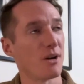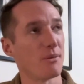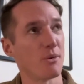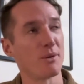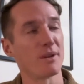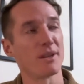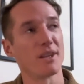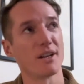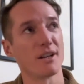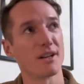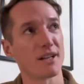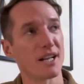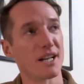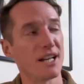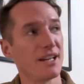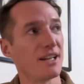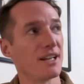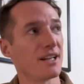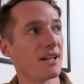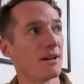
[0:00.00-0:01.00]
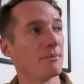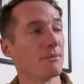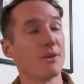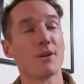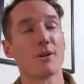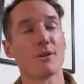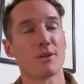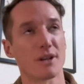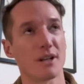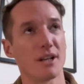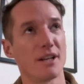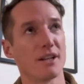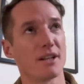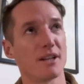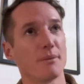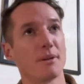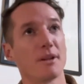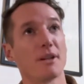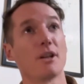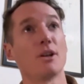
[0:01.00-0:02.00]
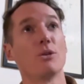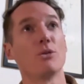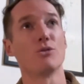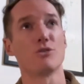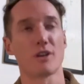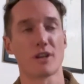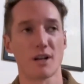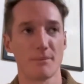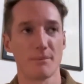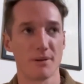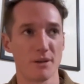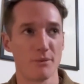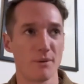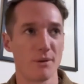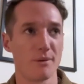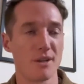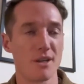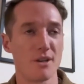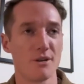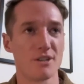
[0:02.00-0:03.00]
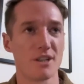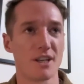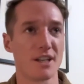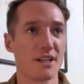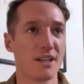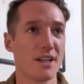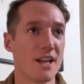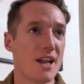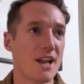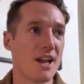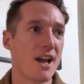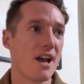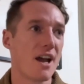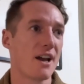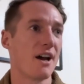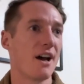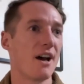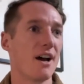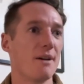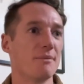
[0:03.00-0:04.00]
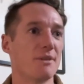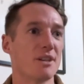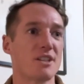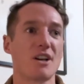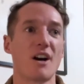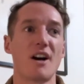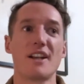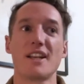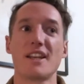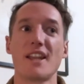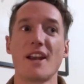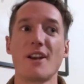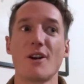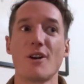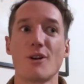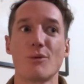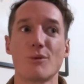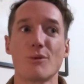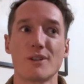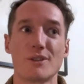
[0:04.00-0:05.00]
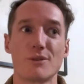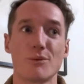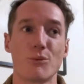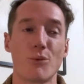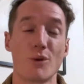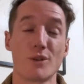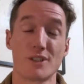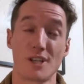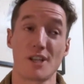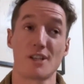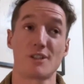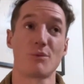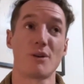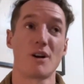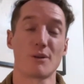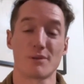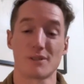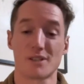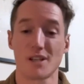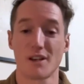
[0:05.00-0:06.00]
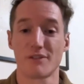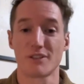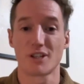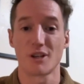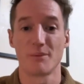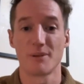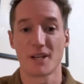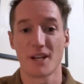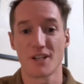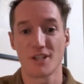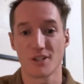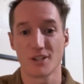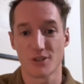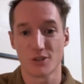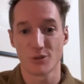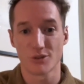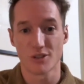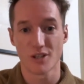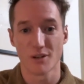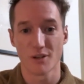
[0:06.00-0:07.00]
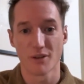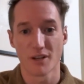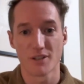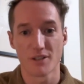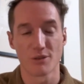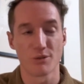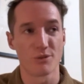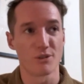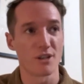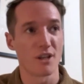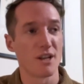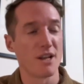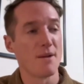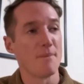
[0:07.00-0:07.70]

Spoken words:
with the cleaning company, no, not cleaning company, the laundry company we were using, decided they no longer wanted to work with service accommodation, short-term rentals.